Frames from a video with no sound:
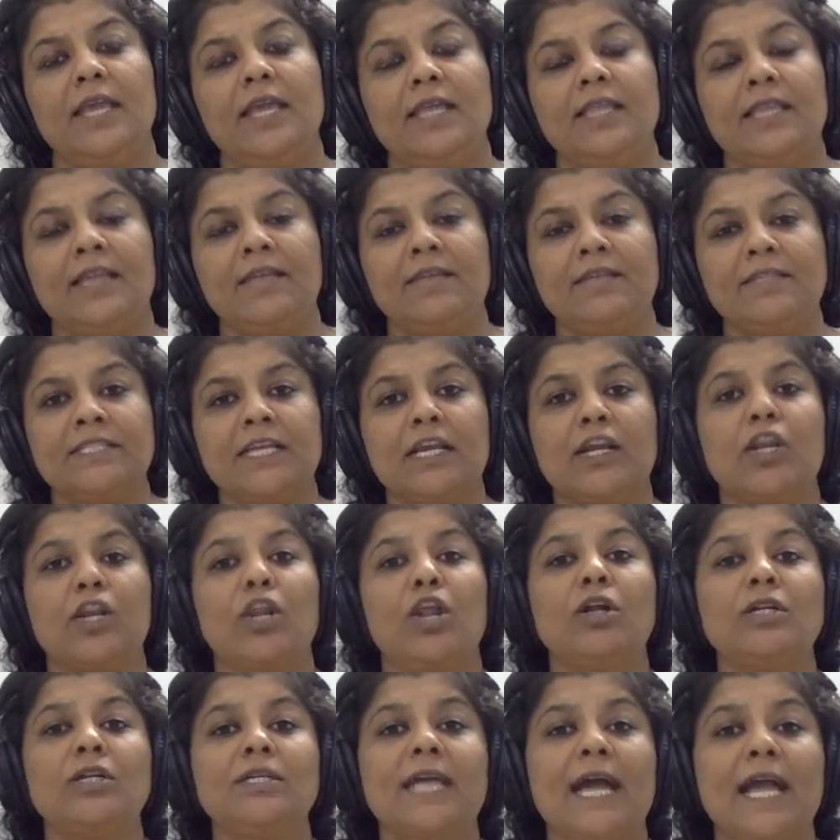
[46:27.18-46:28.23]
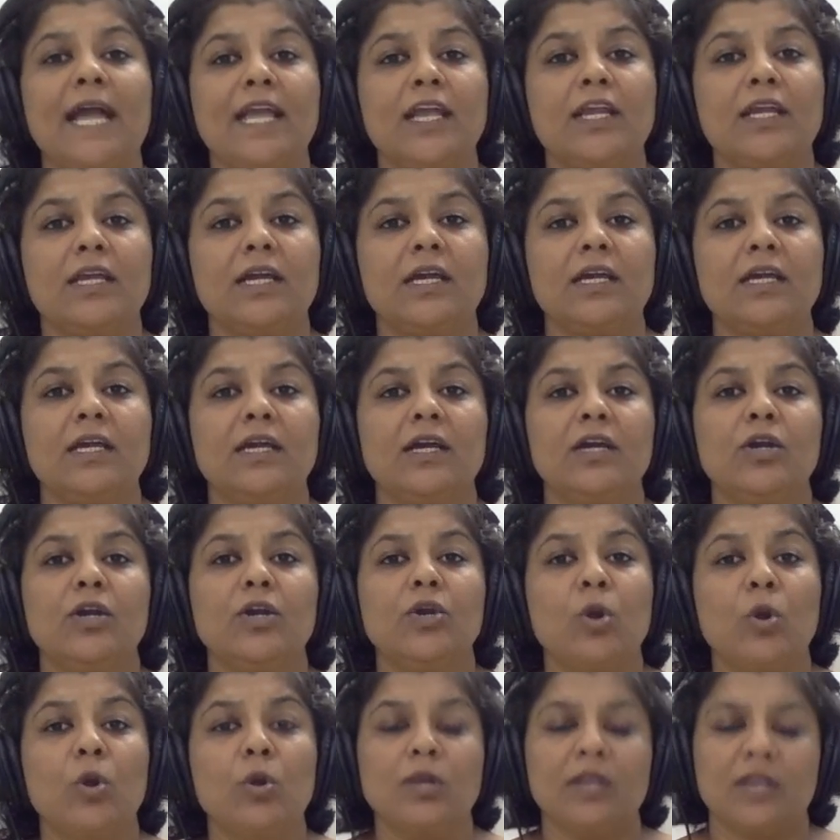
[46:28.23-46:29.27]
there was the Klondike
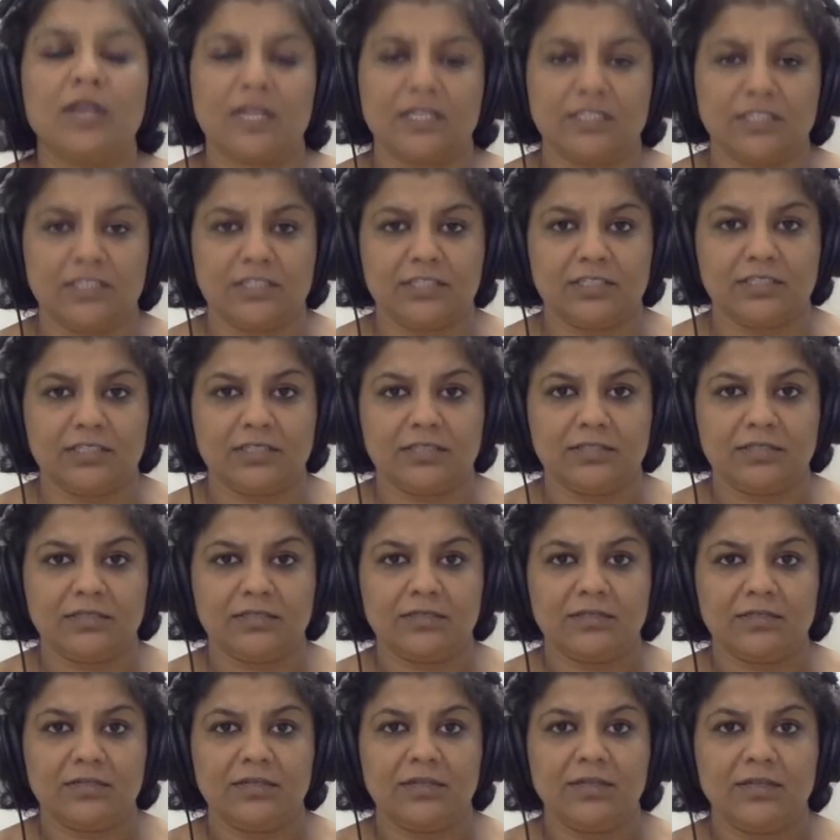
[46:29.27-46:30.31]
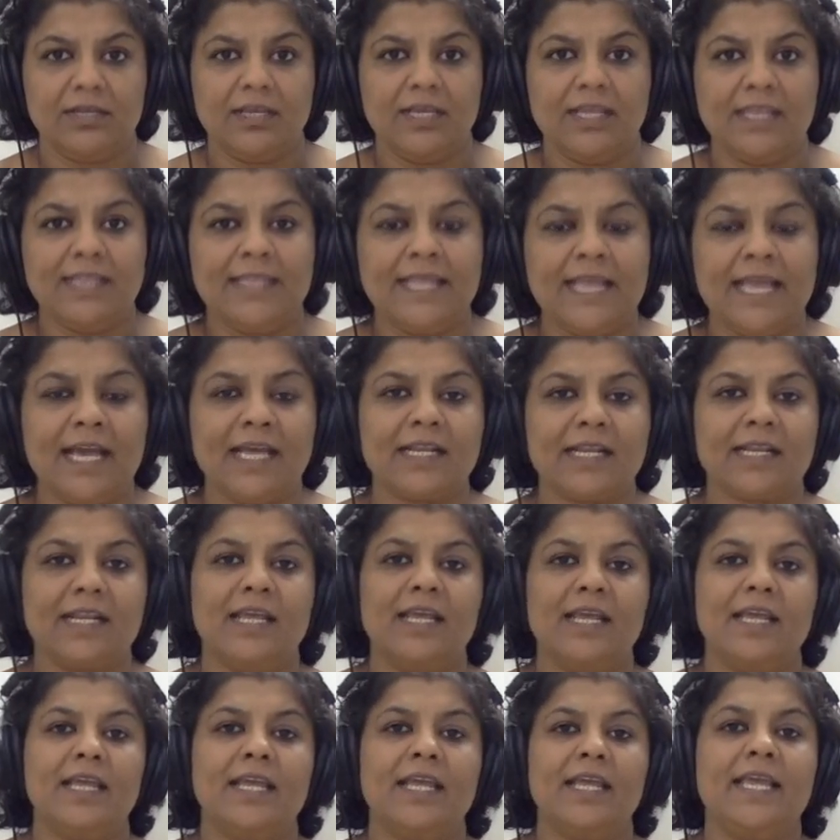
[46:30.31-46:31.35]
gold rush. There,
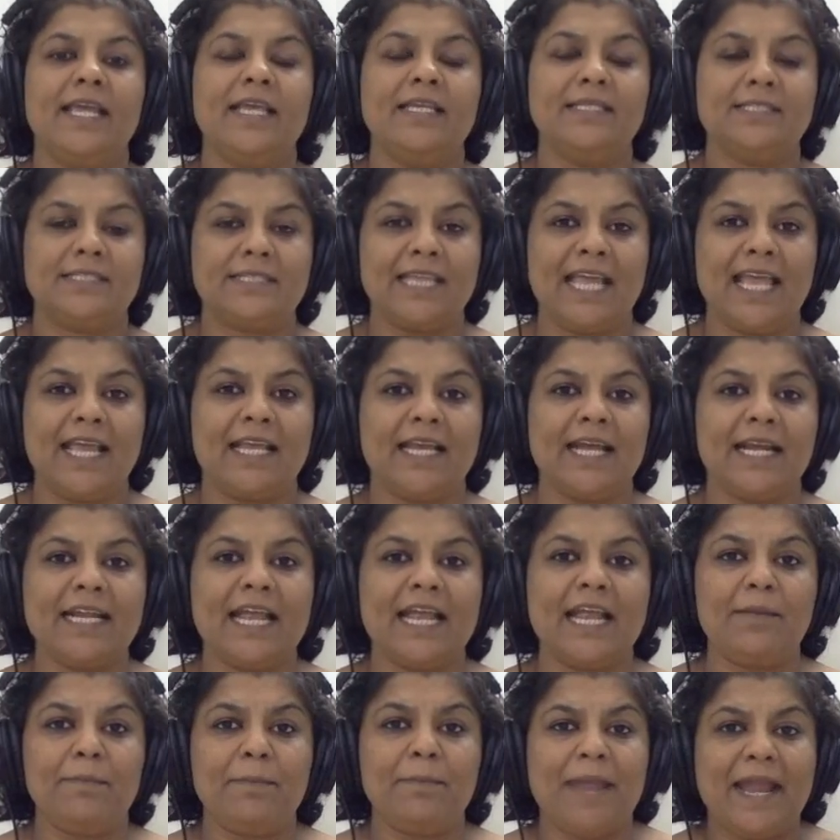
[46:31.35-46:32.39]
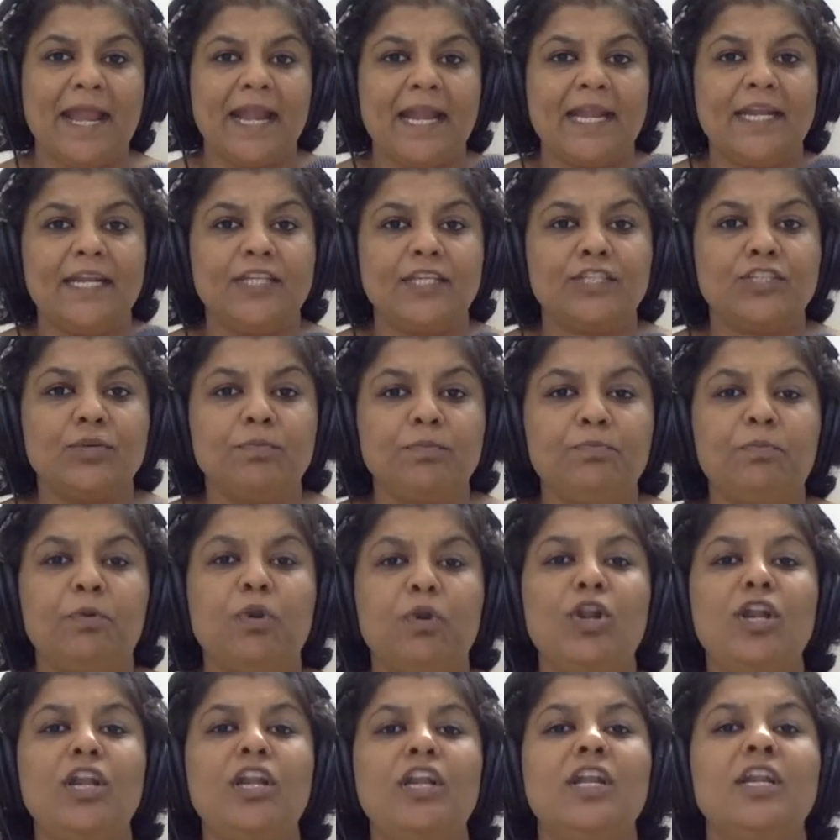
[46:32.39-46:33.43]
he is taken and made to
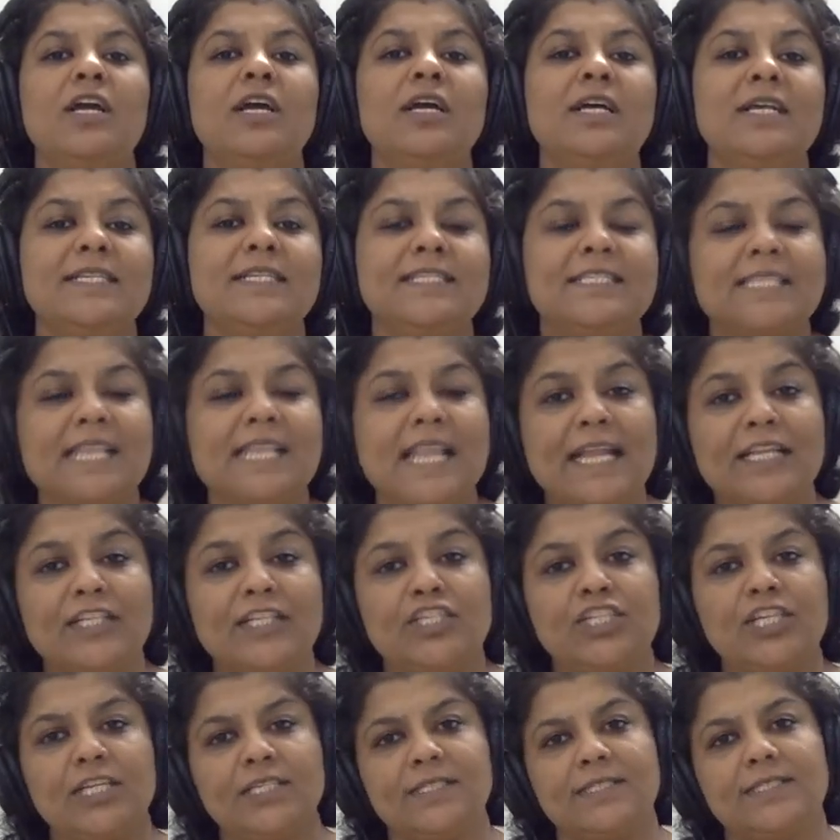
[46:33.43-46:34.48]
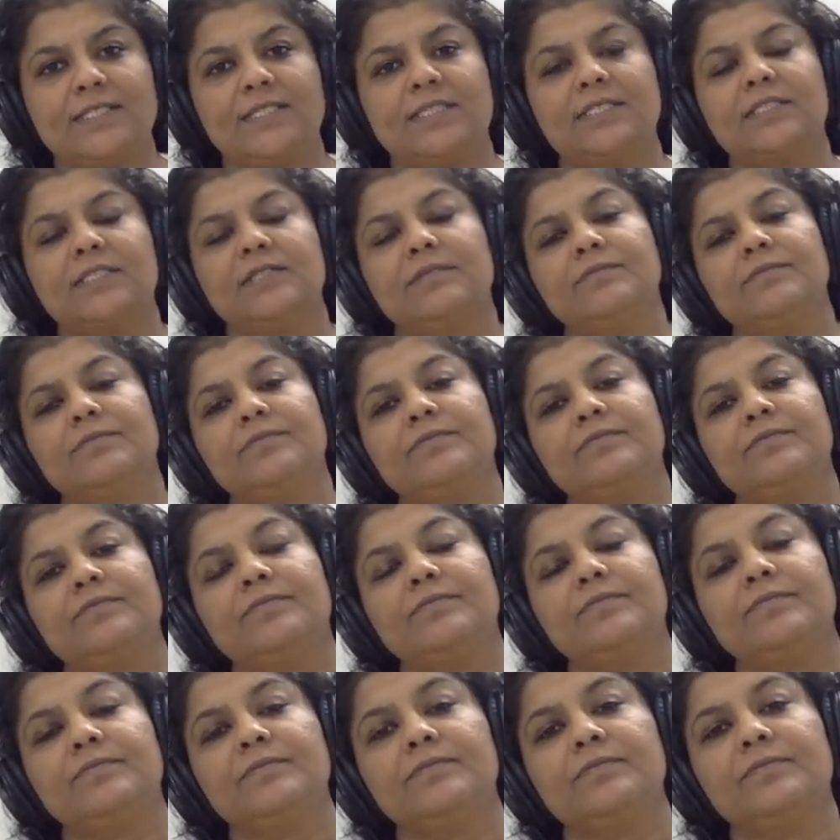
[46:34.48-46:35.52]
pull sledges.
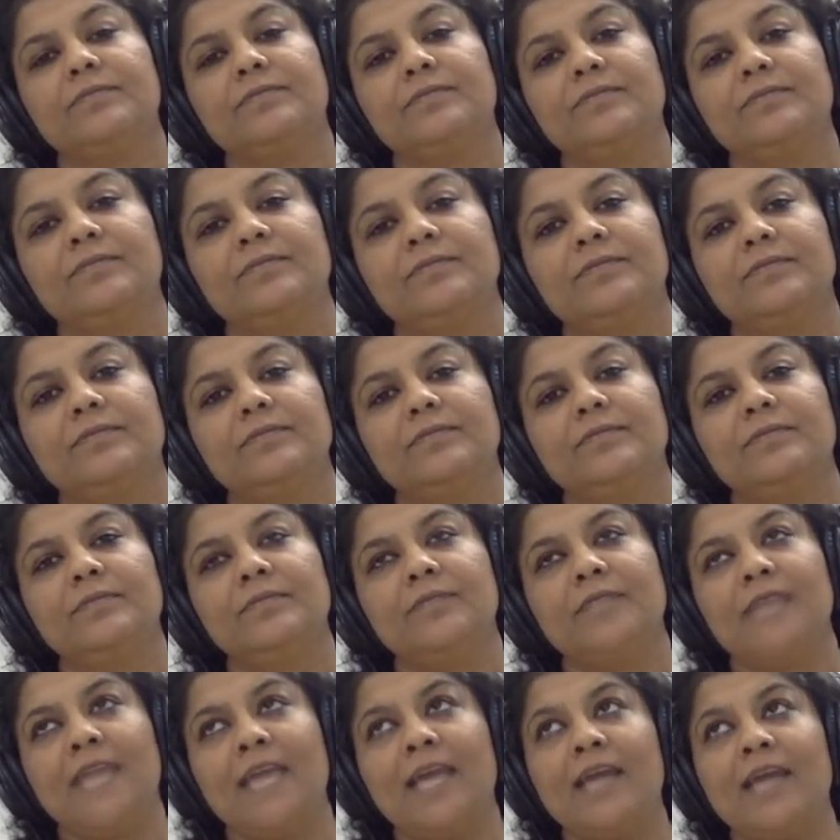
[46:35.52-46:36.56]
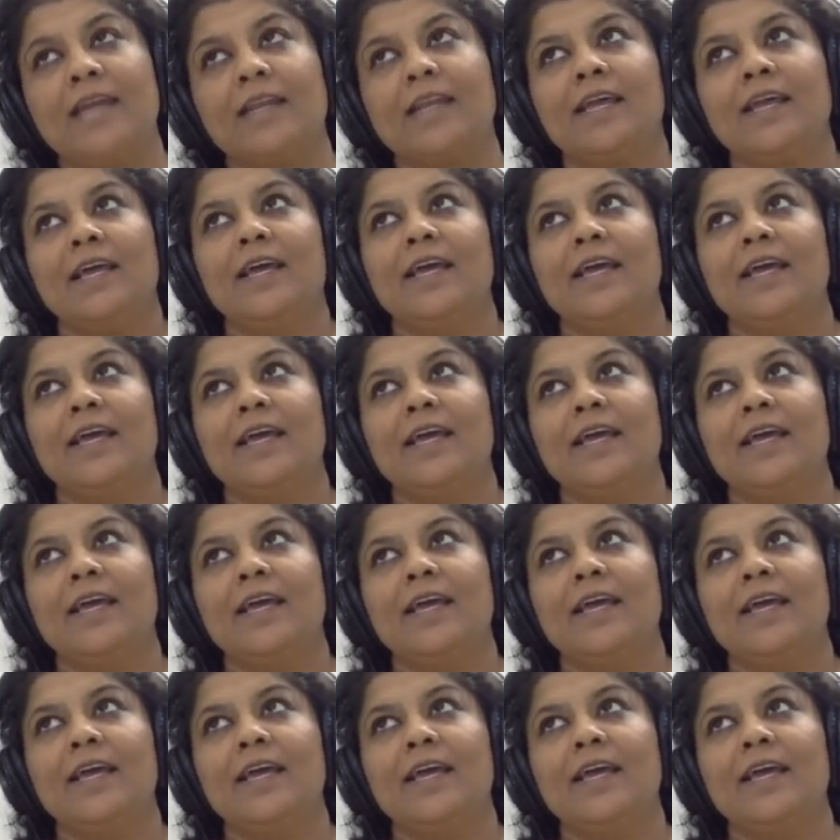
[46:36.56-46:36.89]
There,